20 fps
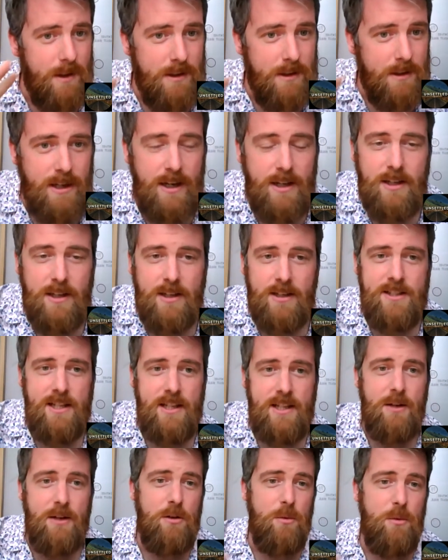They said
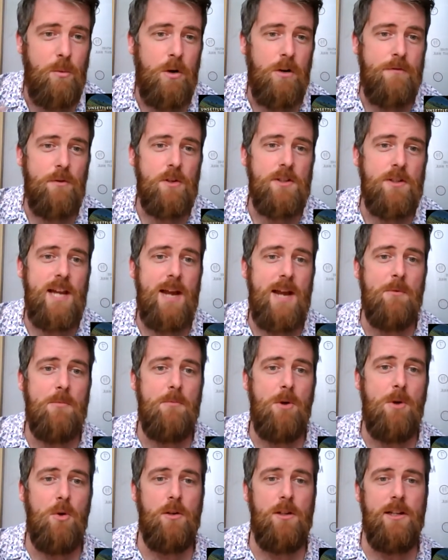that they work full-time
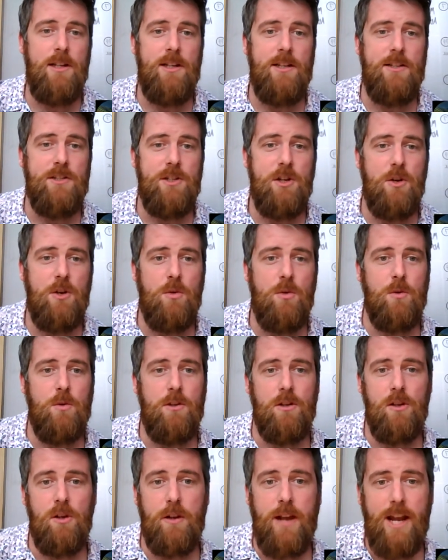remotely, so
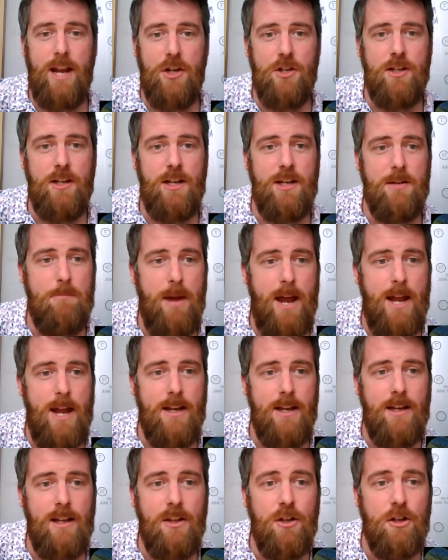they're location
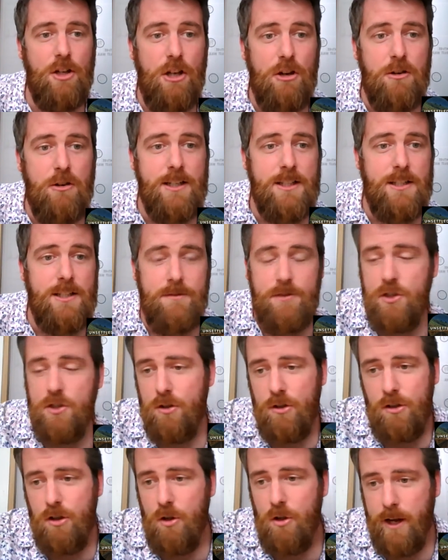independent, and they're curious if
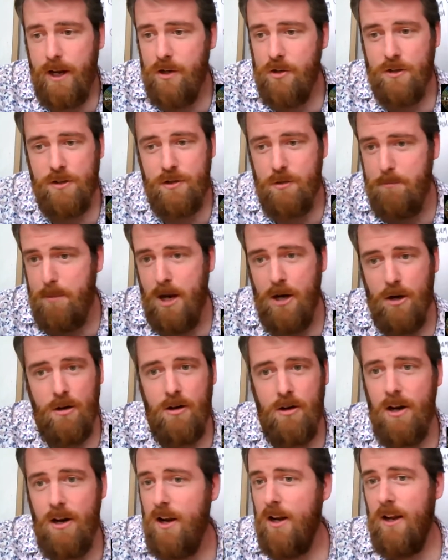certain locations are
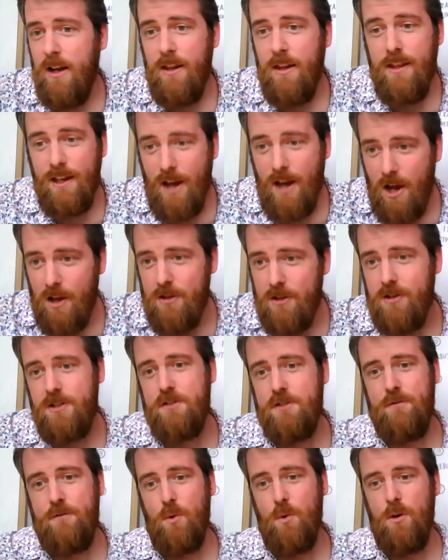better than others
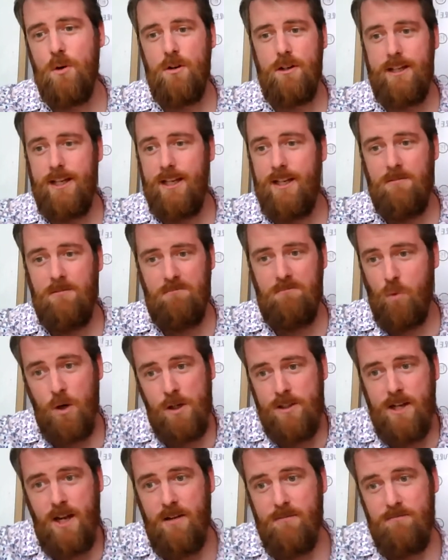for getting
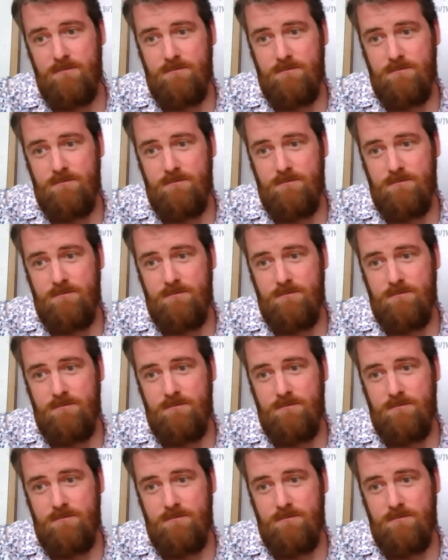work done.